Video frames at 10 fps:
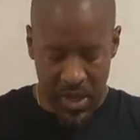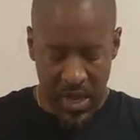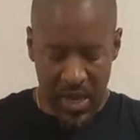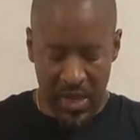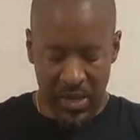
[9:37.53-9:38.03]

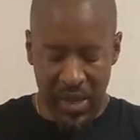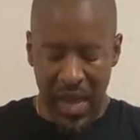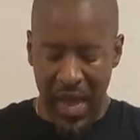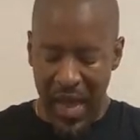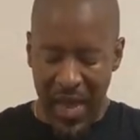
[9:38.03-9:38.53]
And
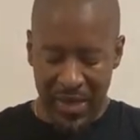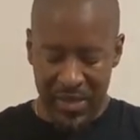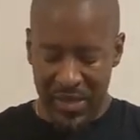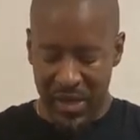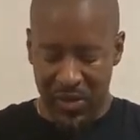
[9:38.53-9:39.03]
I act
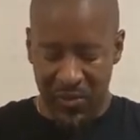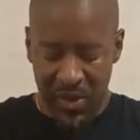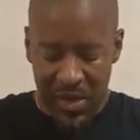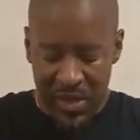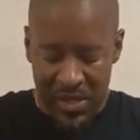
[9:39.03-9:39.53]
as if
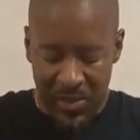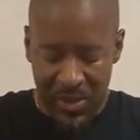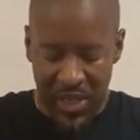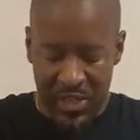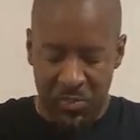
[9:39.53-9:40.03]

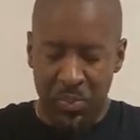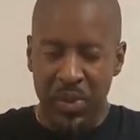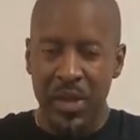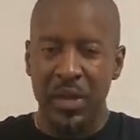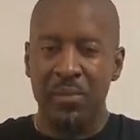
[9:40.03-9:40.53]
something is
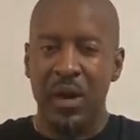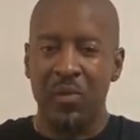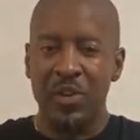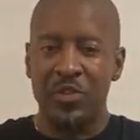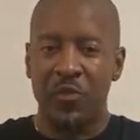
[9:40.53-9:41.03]
pulling my
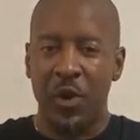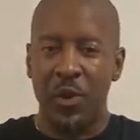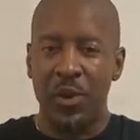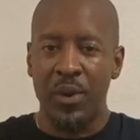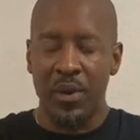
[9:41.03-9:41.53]
wrist
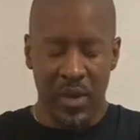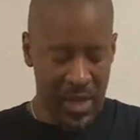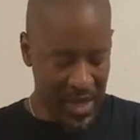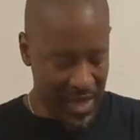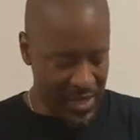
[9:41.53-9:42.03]
forward.
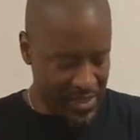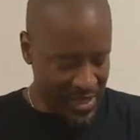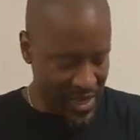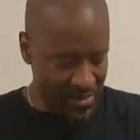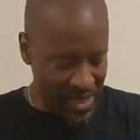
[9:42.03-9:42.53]
At the
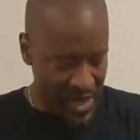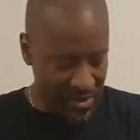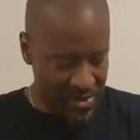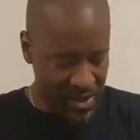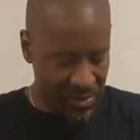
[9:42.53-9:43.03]
same
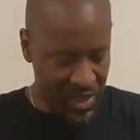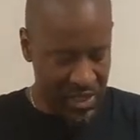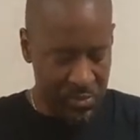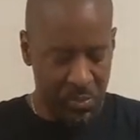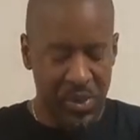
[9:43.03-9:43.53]
time, something
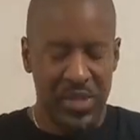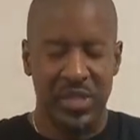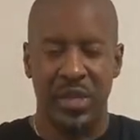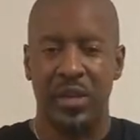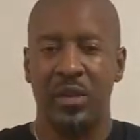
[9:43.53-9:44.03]
is
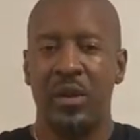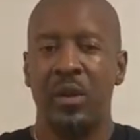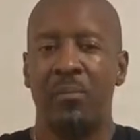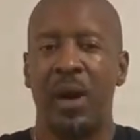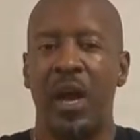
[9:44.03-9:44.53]
pushing
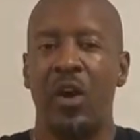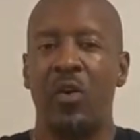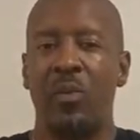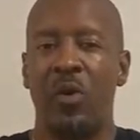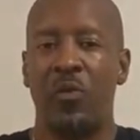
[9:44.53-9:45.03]
my
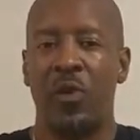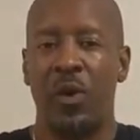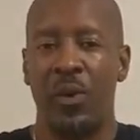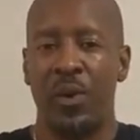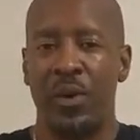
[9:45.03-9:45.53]
elbow
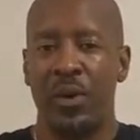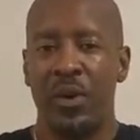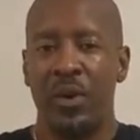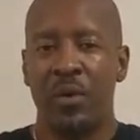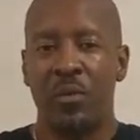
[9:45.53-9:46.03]
forward,
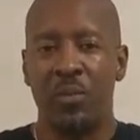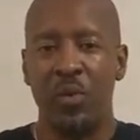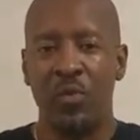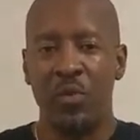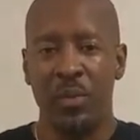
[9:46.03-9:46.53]

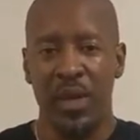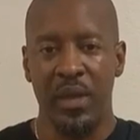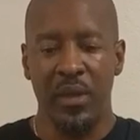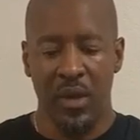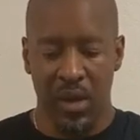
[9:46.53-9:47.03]
moving
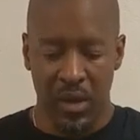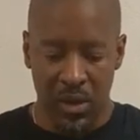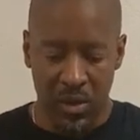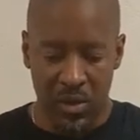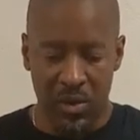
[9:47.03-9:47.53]
me
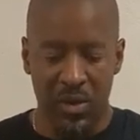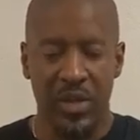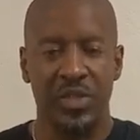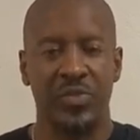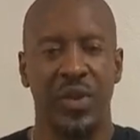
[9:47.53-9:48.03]
along
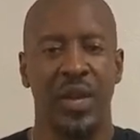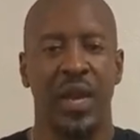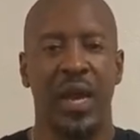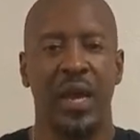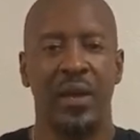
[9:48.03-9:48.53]
a straight
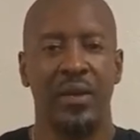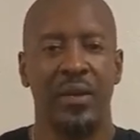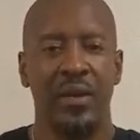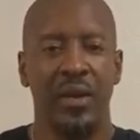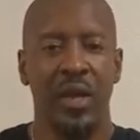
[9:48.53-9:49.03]
line
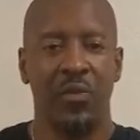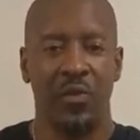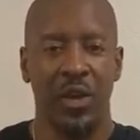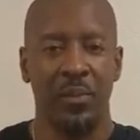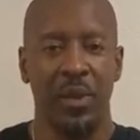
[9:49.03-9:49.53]
in
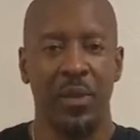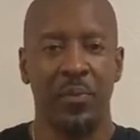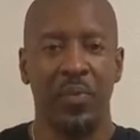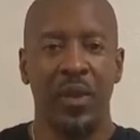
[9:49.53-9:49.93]
front of me.